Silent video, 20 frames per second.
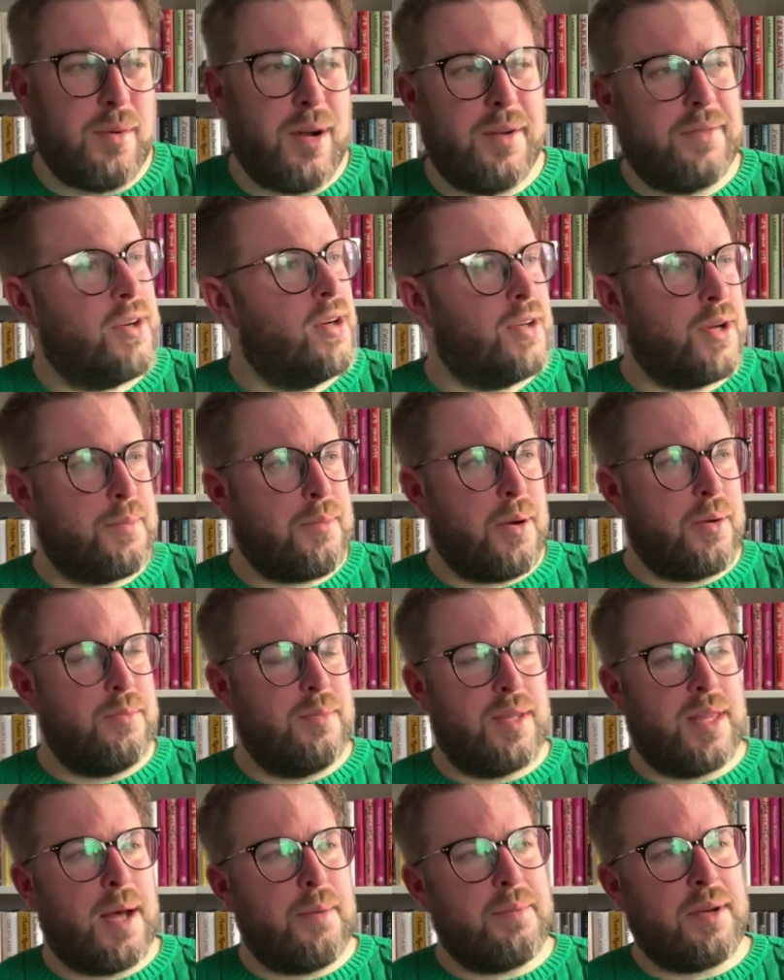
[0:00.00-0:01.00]
I've got no problem
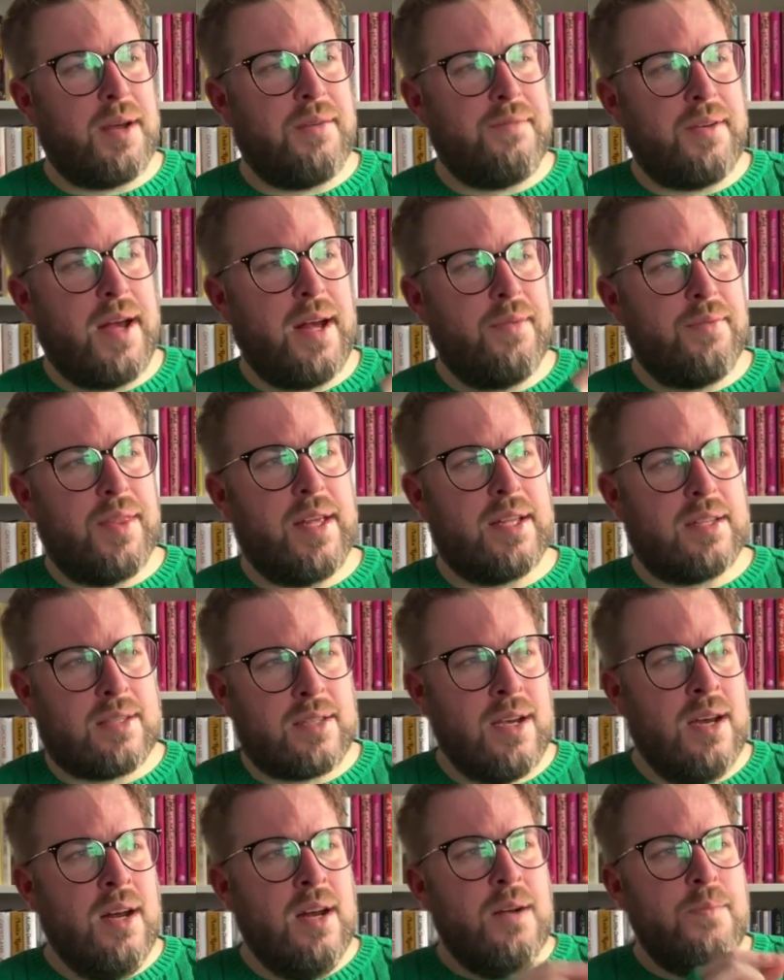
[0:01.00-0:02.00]
with that. But I found
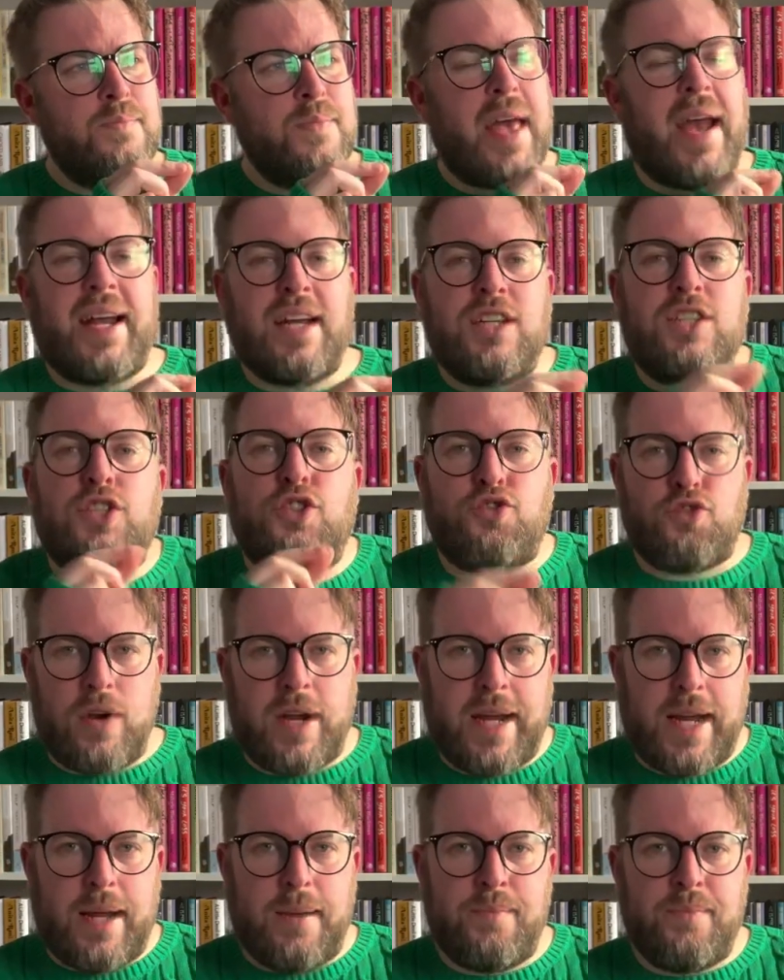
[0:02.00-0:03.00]
this
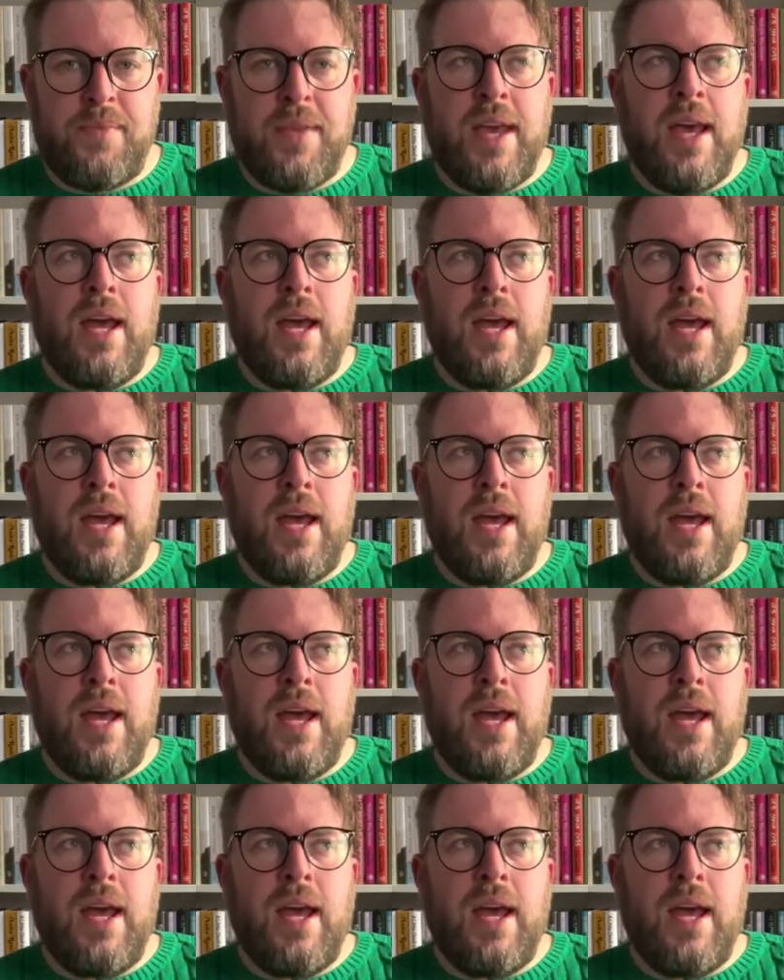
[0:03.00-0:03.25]
extreme.